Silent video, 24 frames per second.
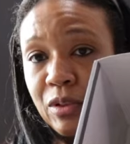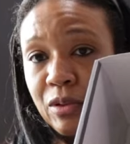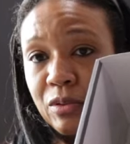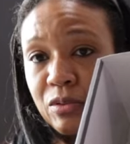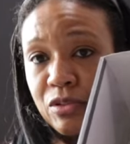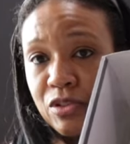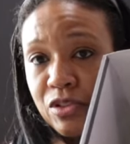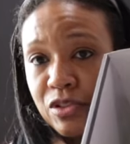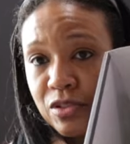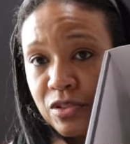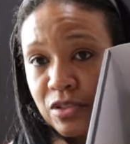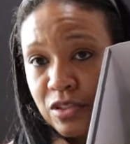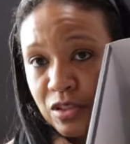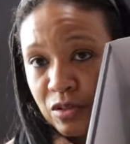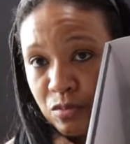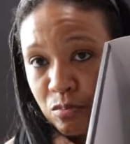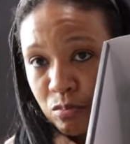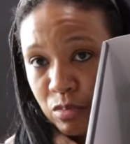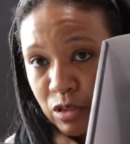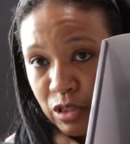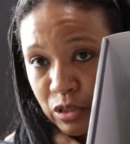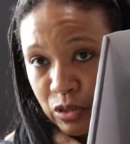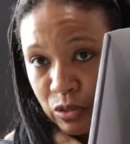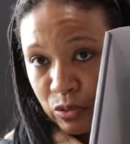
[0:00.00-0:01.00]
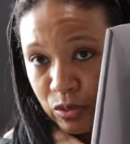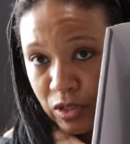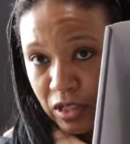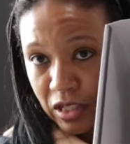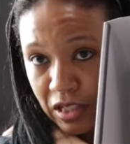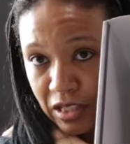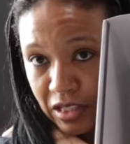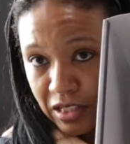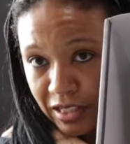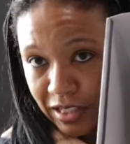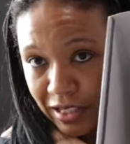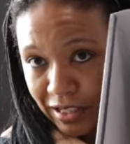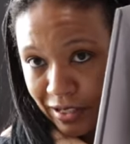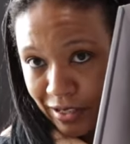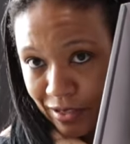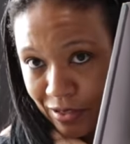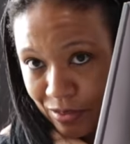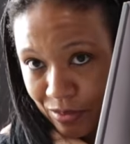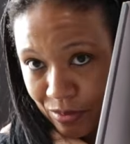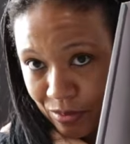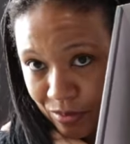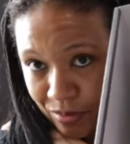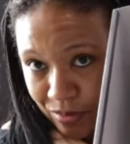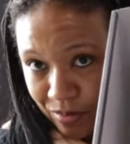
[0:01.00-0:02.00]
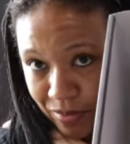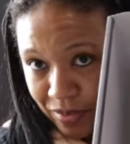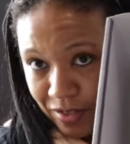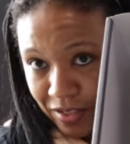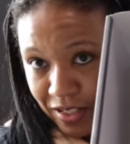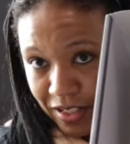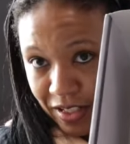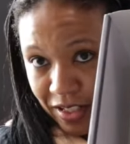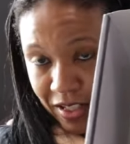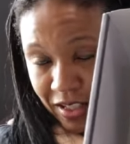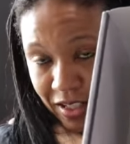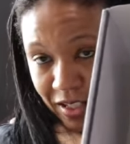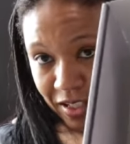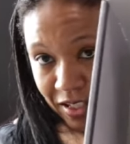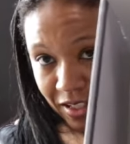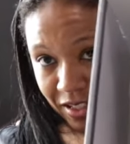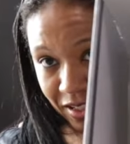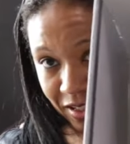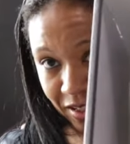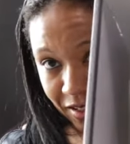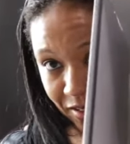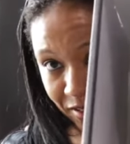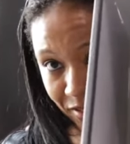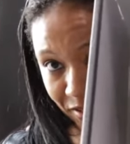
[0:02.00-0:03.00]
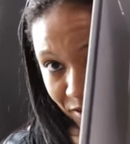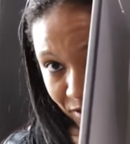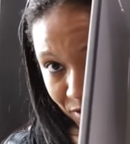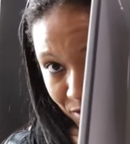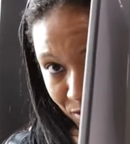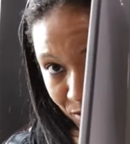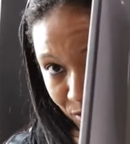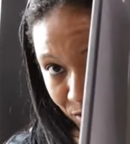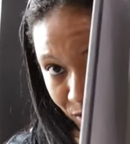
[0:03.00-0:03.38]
gonna just peel that down, and here you